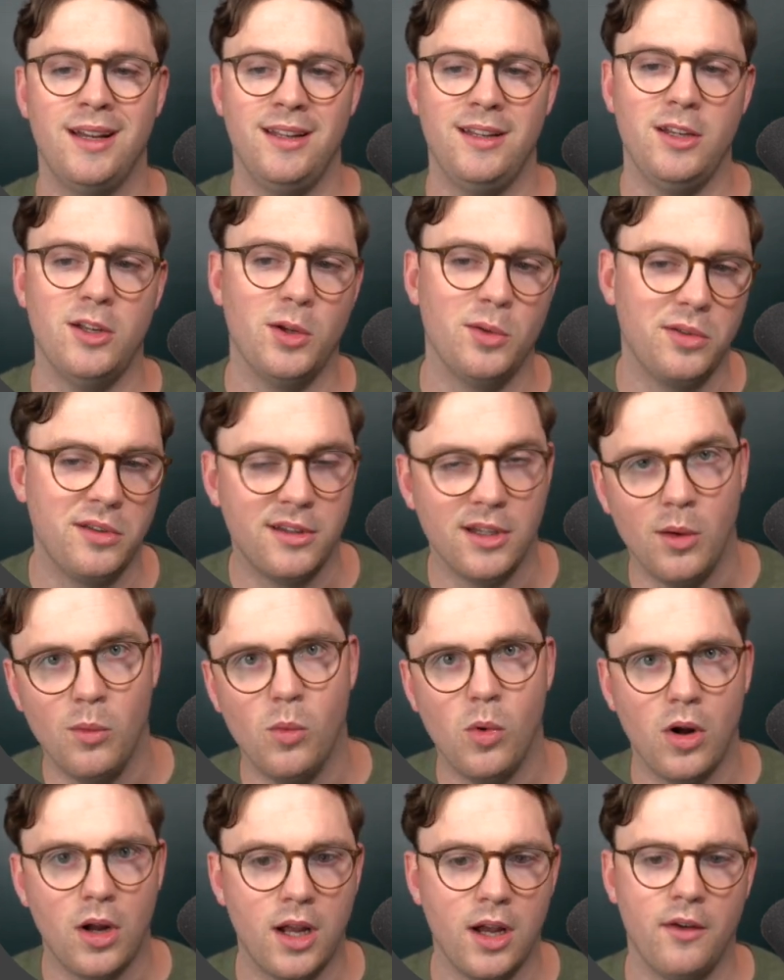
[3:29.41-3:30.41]
you know,
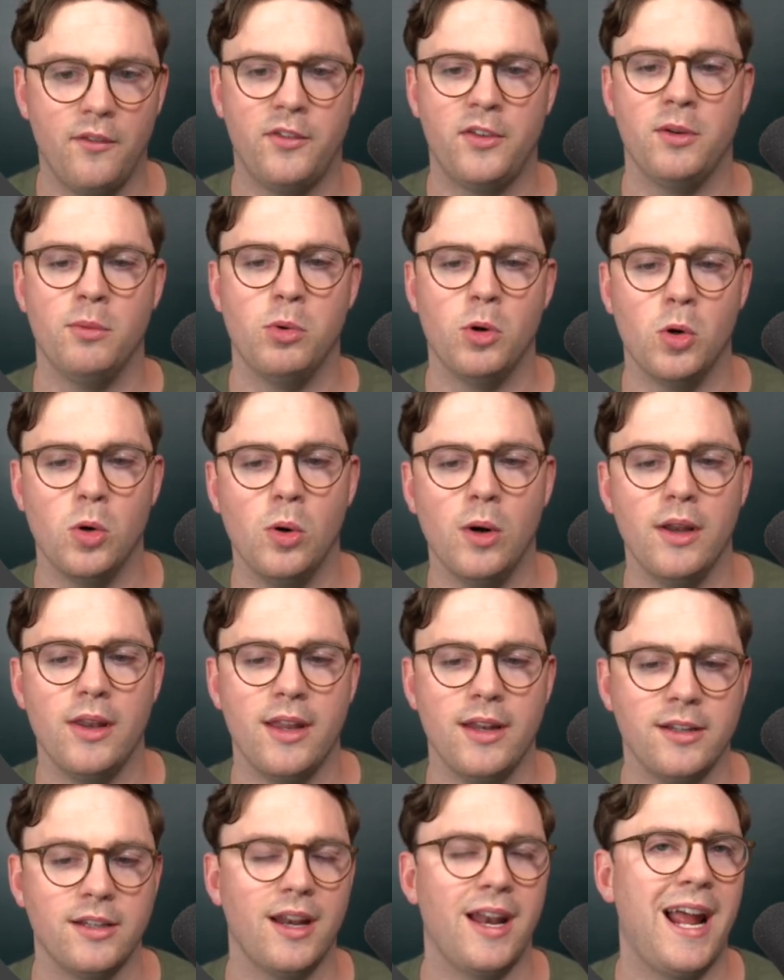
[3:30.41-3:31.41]
somewhat comfortable, and
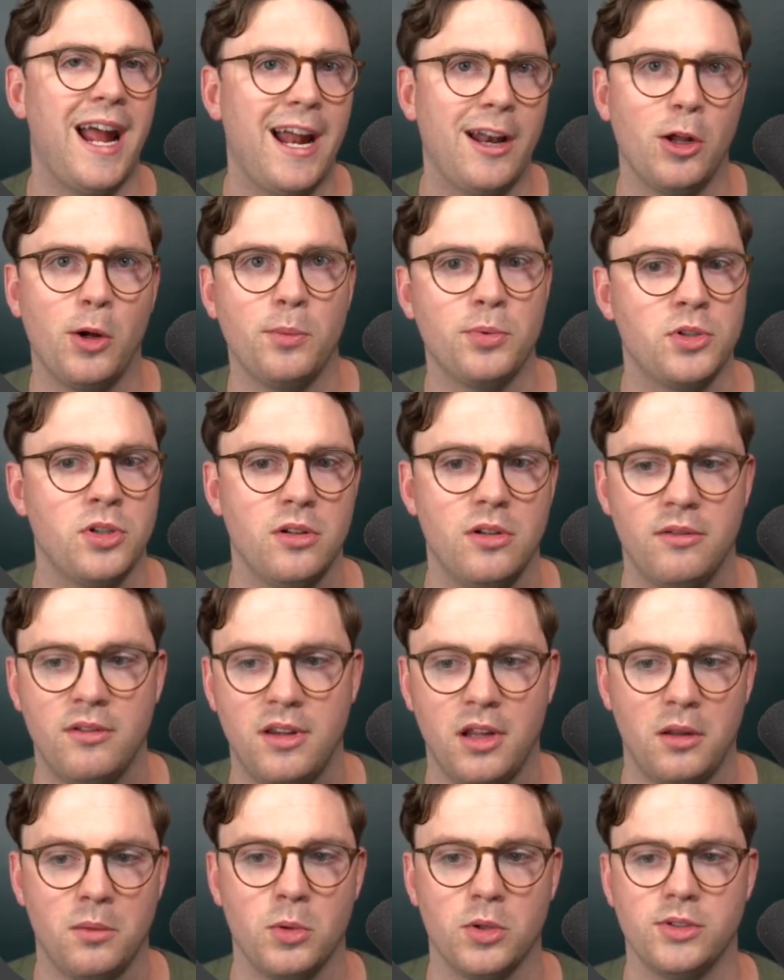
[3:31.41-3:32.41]
then done add option
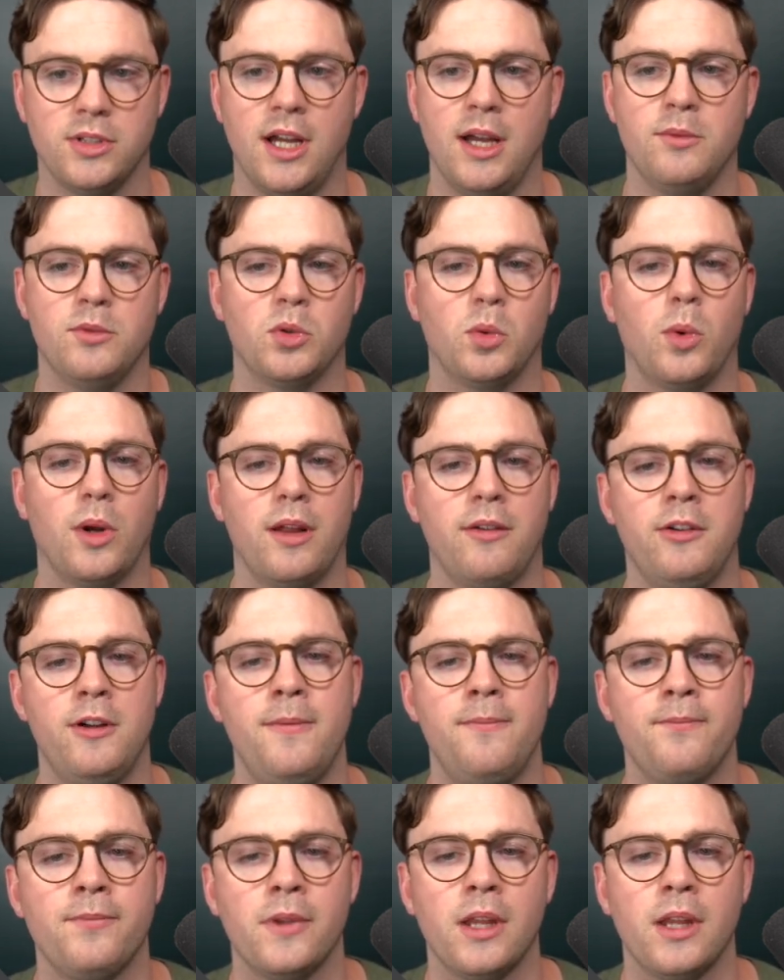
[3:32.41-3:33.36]
6 more times or whatever,